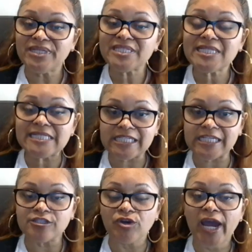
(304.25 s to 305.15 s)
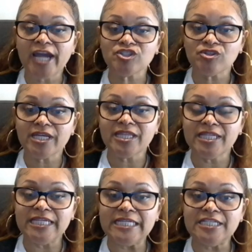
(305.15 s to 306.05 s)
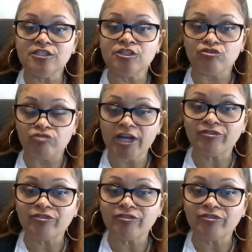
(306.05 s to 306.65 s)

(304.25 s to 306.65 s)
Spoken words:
my businesses are actually the